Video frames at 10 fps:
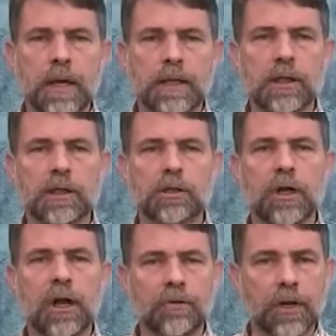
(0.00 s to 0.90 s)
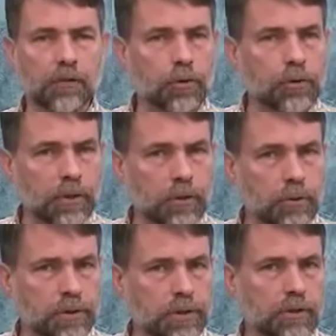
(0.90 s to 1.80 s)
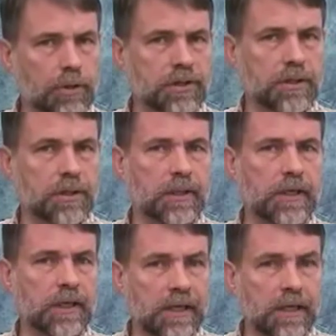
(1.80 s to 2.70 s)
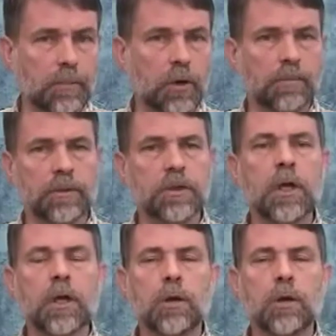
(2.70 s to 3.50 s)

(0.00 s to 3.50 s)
And Dr. Avriel Rubin, who is in our EE department,